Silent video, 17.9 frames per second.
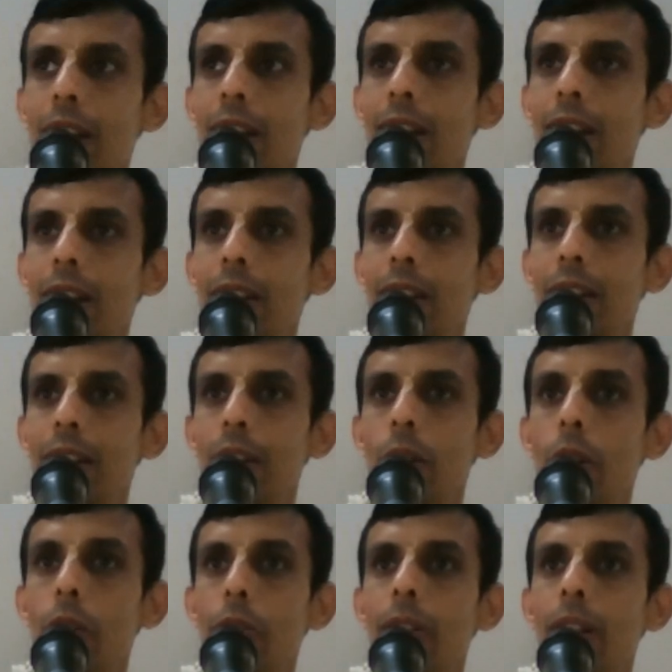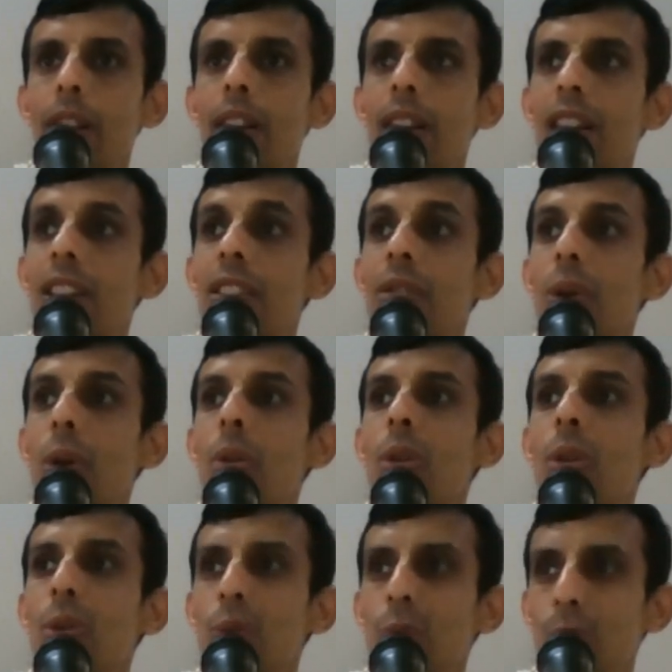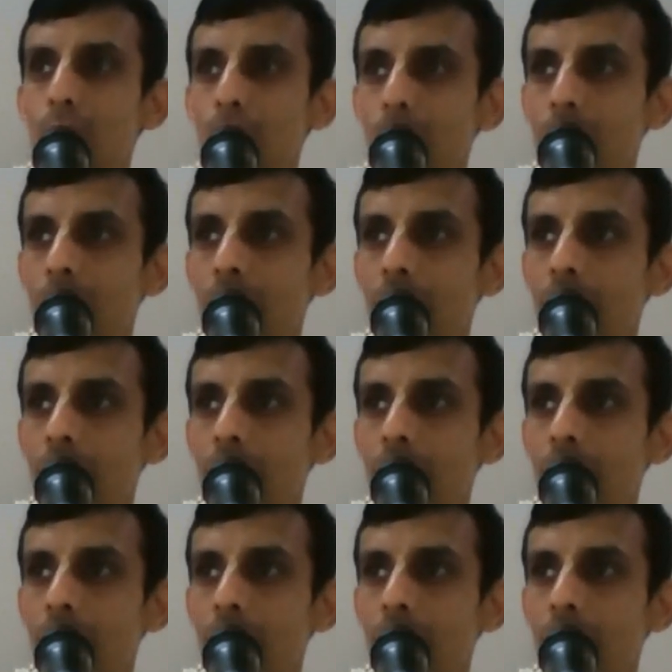what he did? He offended his own guru.